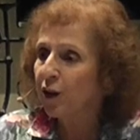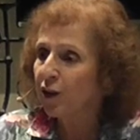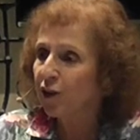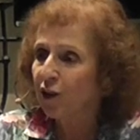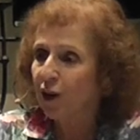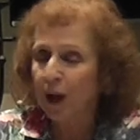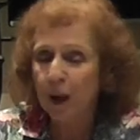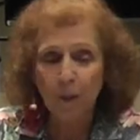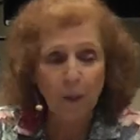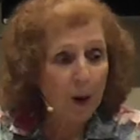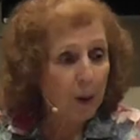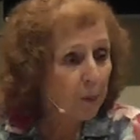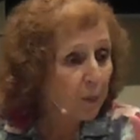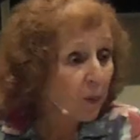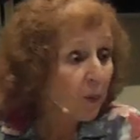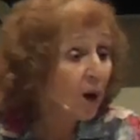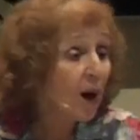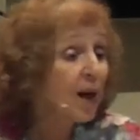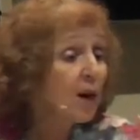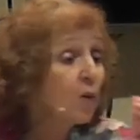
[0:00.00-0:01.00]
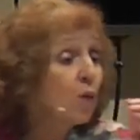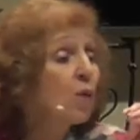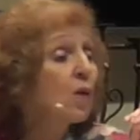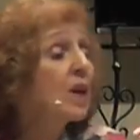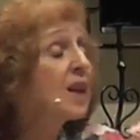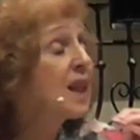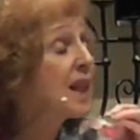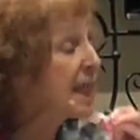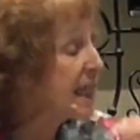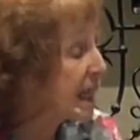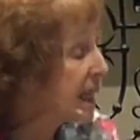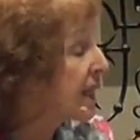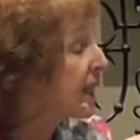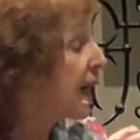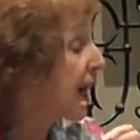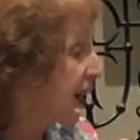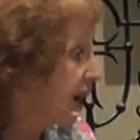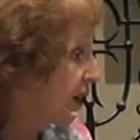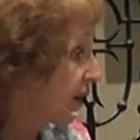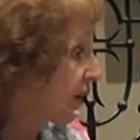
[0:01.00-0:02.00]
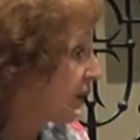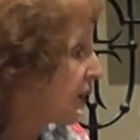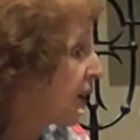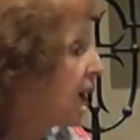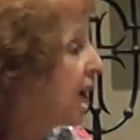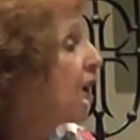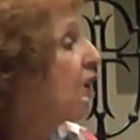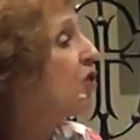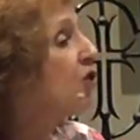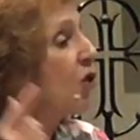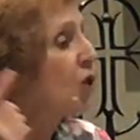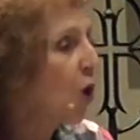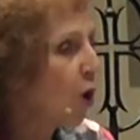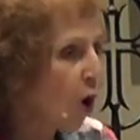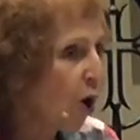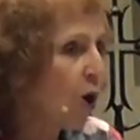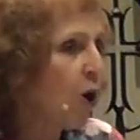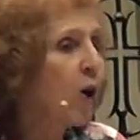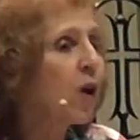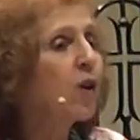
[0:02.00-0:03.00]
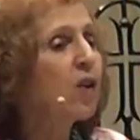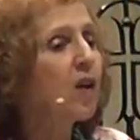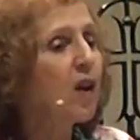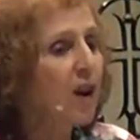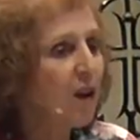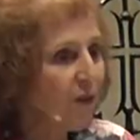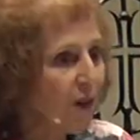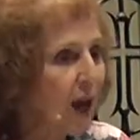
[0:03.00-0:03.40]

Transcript: the time. Our pride will lead us to a heart of